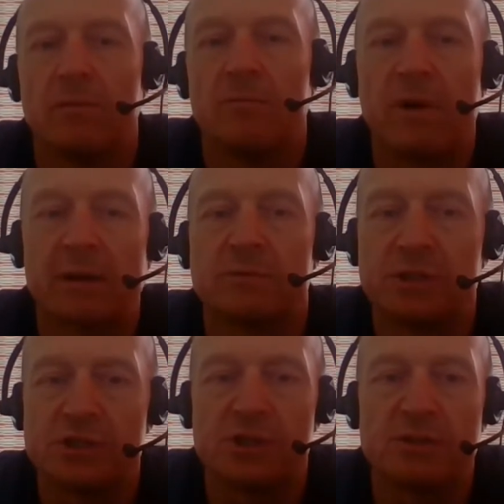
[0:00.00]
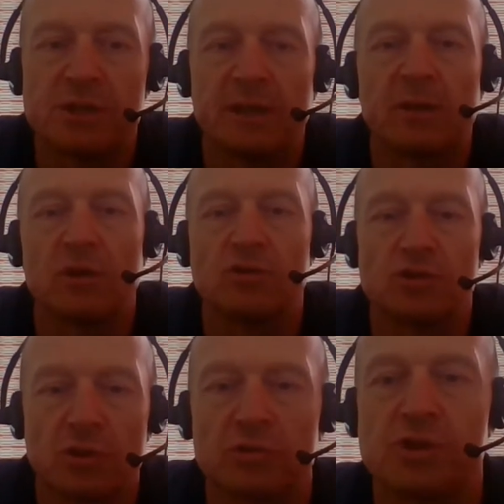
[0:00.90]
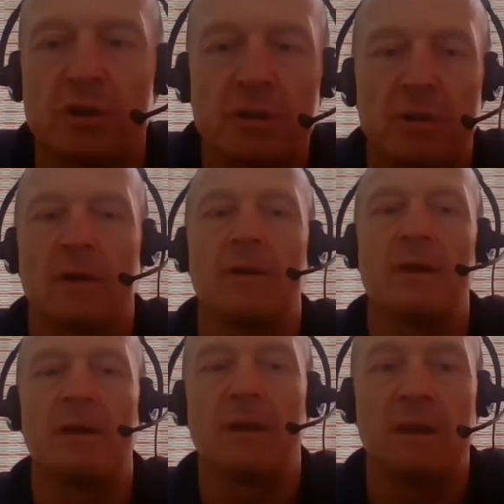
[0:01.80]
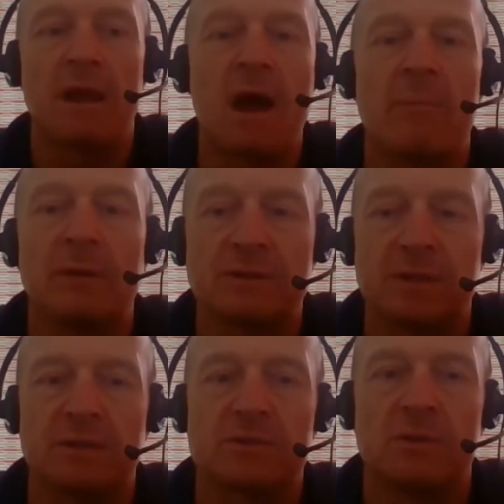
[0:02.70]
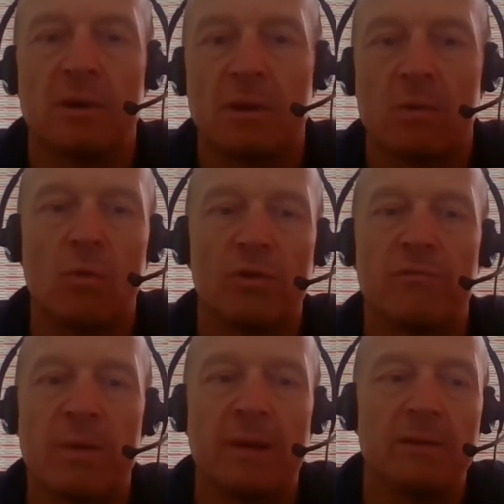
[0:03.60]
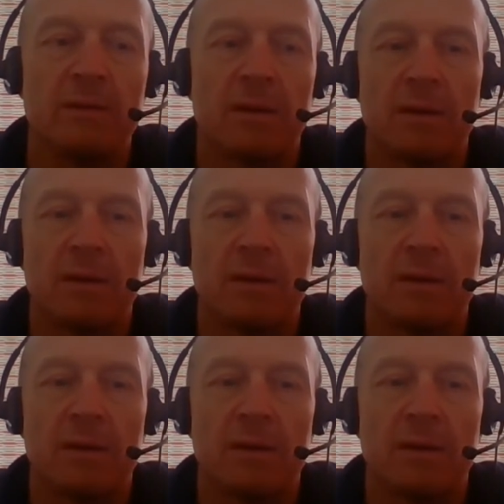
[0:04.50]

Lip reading: requisitions in construction and in our business would have been,